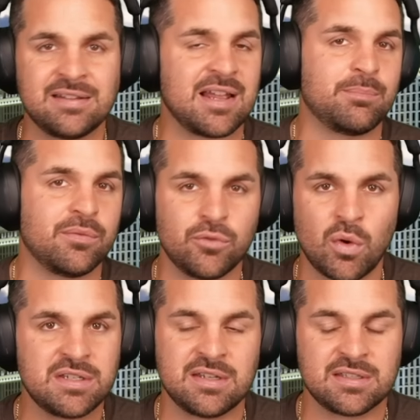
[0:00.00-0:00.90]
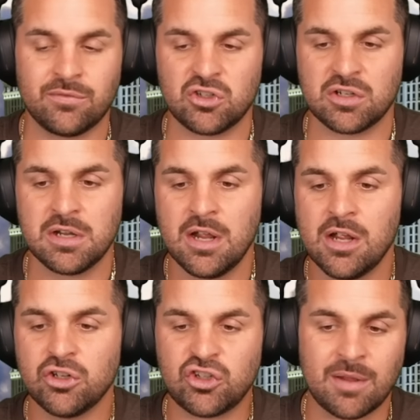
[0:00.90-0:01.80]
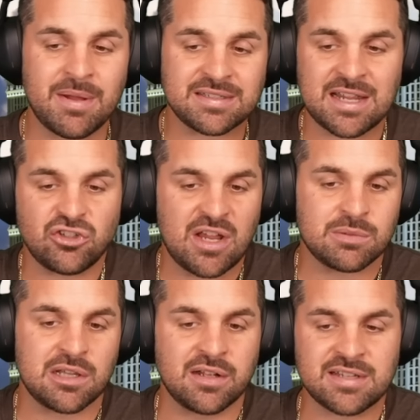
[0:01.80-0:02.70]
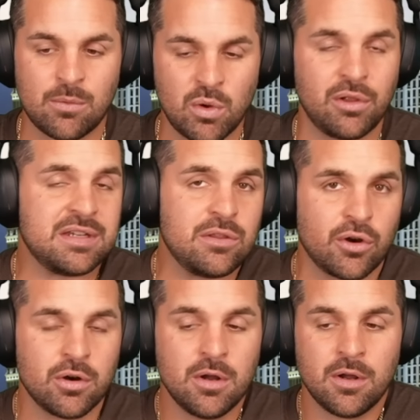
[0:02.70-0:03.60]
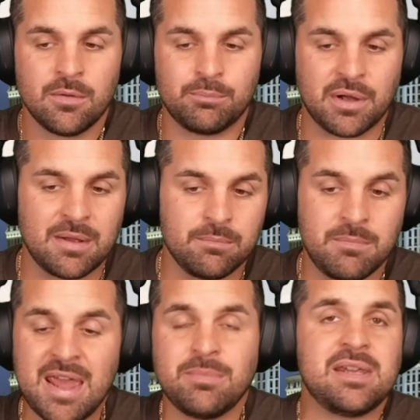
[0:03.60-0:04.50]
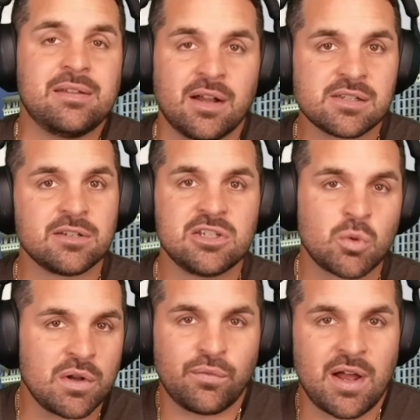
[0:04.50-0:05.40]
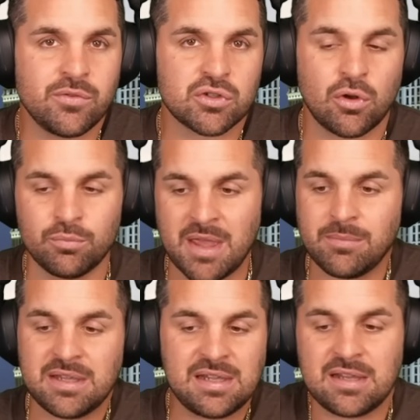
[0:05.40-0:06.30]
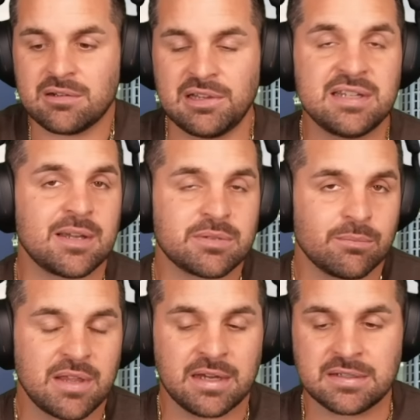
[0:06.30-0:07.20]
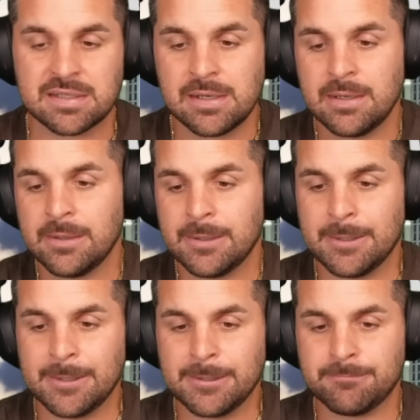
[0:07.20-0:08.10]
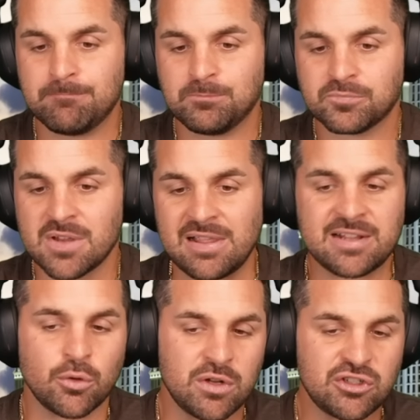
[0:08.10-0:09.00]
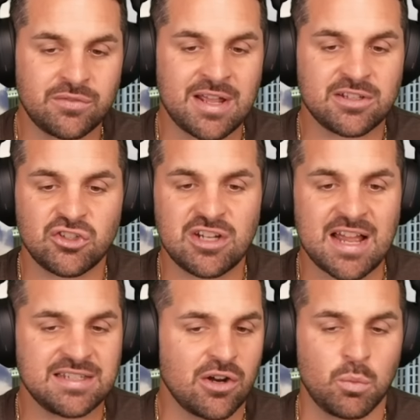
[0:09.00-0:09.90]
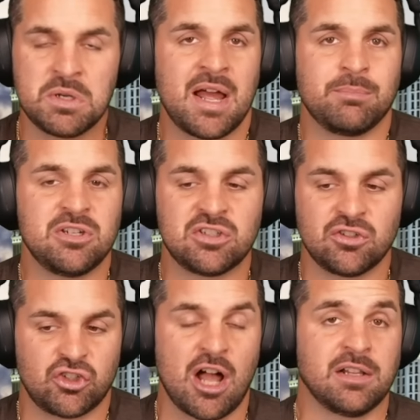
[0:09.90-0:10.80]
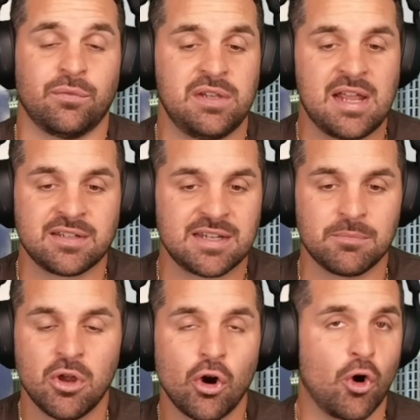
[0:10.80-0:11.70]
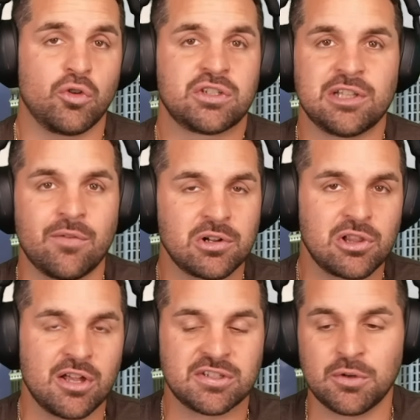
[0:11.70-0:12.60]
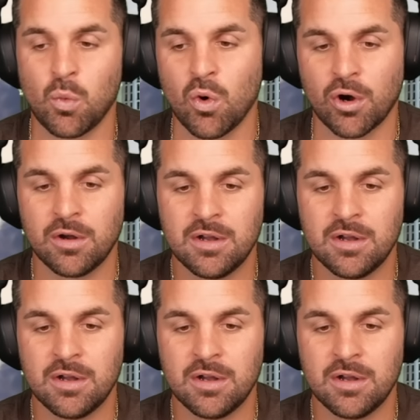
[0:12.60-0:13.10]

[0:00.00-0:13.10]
type of noise in this division. I'm not saying James Llontop will either, but maybe he does. He's 25 years old. Maybe he cleans up some things. I like the reach advantage he has here. I would not be shocked if he ends up hurting Slava Kloss in a war,